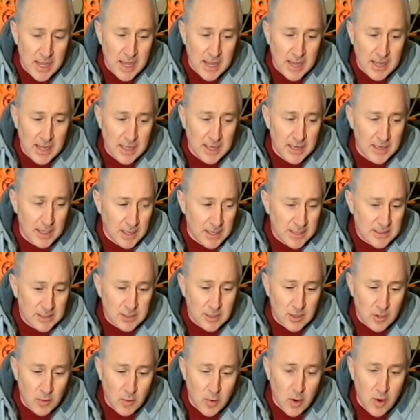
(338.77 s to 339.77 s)
and
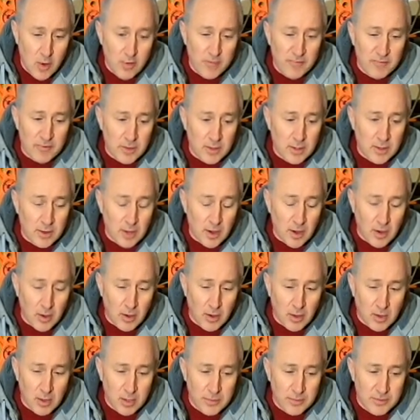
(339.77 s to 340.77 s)
let's go over
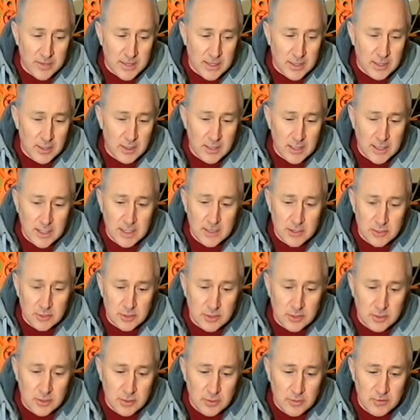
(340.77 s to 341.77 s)
all that you need
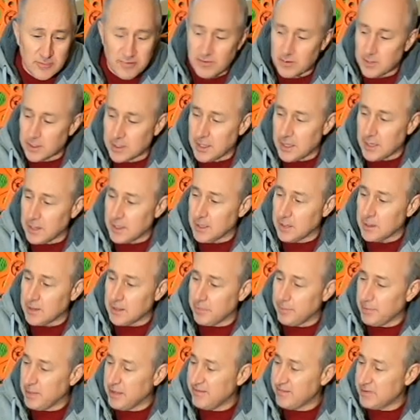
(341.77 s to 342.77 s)
to do for cutting
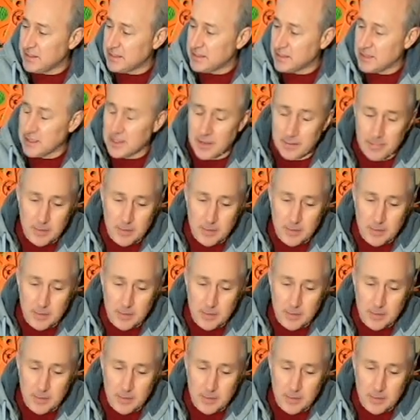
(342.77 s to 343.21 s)
the PVC.